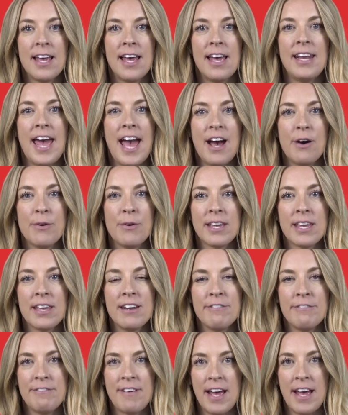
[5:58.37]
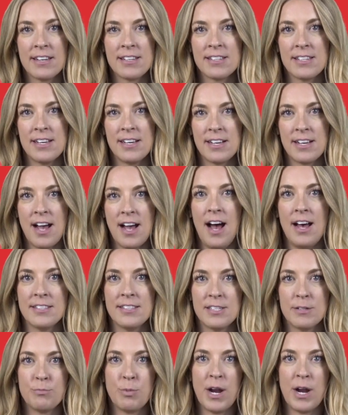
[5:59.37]
and how it can affect a
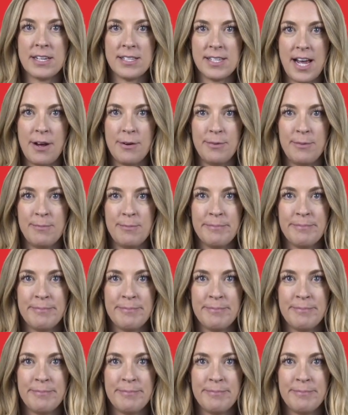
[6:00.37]
cost breakdown.